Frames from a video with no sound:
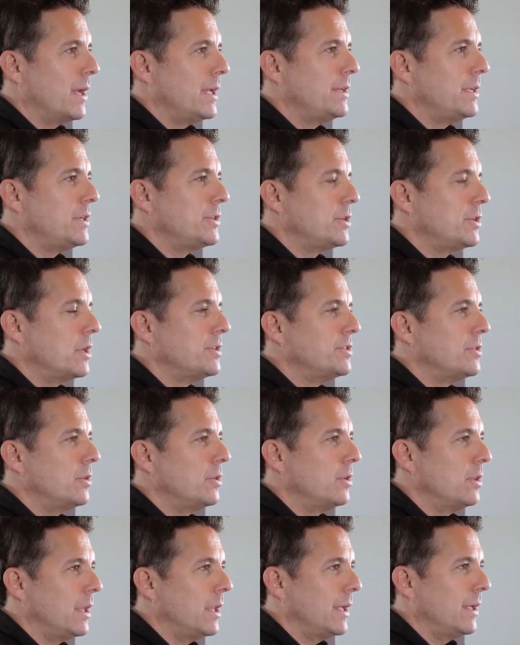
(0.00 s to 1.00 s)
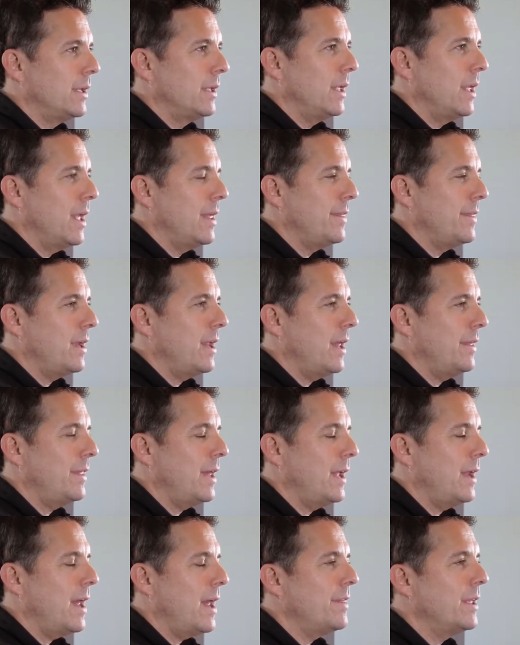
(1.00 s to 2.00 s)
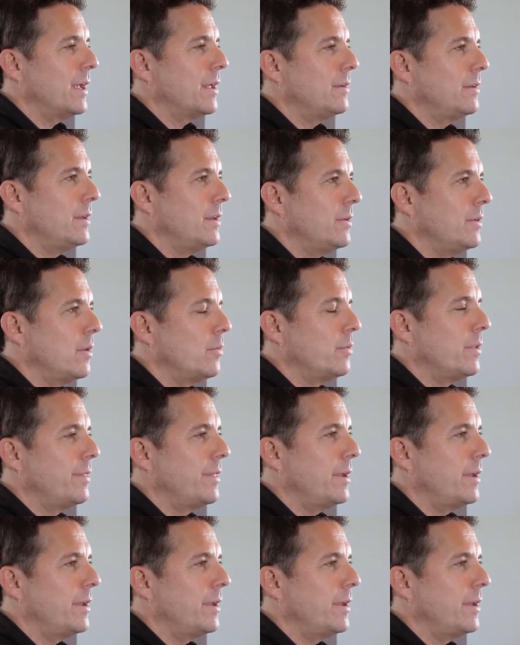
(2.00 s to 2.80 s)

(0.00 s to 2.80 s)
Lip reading: they got discharged early. And then that had they continued on with the